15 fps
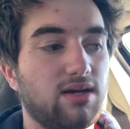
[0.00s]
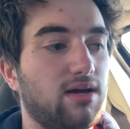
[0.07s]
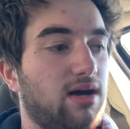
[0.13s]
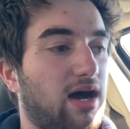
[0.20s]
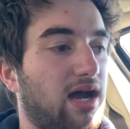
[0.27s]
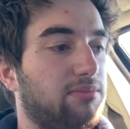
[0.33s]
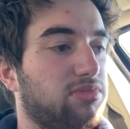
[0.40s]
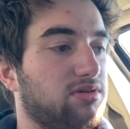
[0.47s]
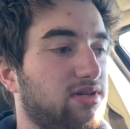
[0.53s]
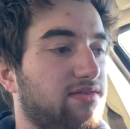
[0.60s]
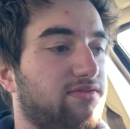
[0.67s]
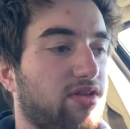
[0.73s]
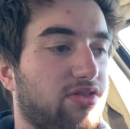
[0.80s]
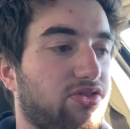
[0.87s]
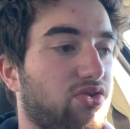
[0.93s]
I believe
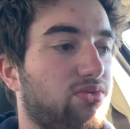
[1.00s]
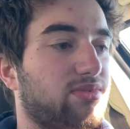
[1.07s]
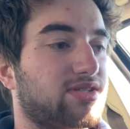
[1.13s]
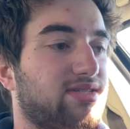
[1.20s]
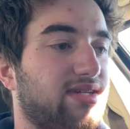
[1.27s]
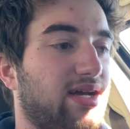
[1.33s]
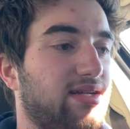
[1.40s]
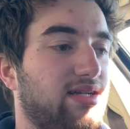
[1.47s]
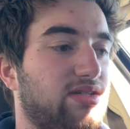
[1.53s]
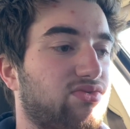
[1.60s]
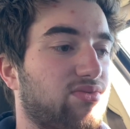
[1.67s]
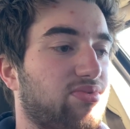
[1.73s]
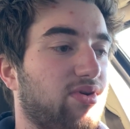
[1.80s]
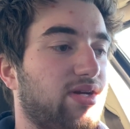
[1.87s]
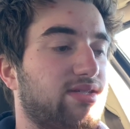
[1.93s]
the thermostat needs
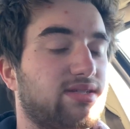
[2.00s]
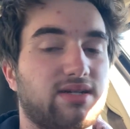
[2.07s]
replacing,